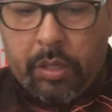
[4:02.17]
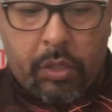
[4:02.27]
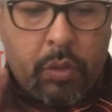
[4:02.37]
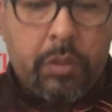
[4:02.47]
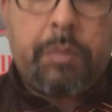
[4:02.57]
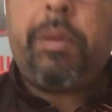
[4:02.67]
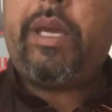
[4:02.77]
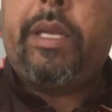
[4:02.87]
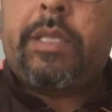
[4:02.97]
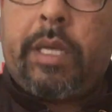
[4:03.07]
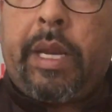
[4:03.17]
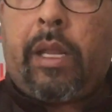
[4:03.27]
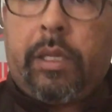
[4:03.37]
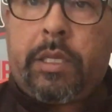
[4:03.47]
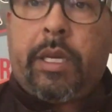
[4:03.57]
use beads. And now
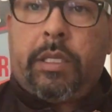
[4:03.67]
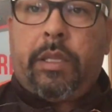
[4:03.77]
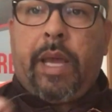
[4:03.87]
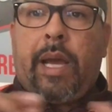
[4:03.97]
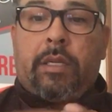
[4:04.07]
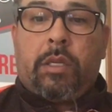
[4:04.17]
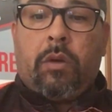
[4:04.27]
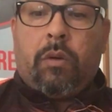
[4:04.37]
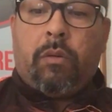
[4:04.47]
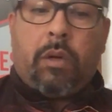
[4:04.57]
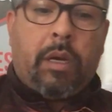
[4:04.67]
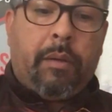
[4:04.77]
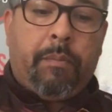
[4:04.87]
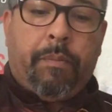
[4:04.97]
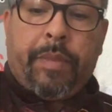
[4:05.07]
let's get to that. So
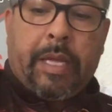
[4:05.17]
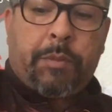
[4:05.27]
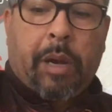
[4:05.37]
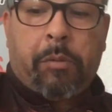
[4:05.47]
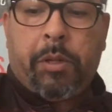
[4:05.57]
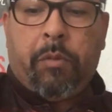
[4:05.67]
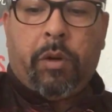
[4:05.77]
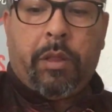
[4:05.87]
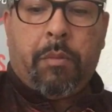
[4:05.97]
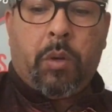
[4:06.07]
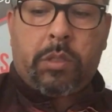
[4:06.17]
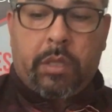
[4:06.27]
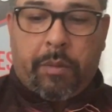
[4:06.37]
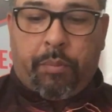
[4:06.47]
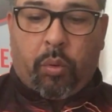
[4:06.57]
that's probably one of the
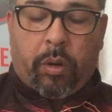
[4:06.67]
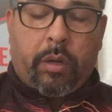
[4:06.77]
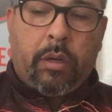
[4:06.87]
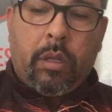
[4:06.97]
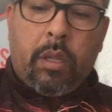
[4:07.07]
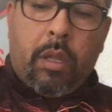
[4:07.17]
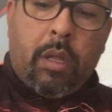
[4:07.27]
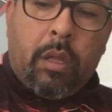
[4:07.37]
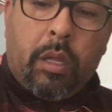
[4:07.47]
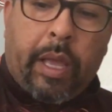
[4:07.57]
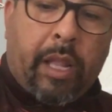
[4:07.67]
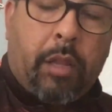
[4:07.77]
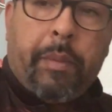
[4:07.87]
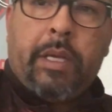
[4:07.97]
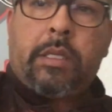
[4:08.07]
most important
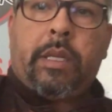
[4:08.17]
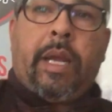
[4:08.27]
elements.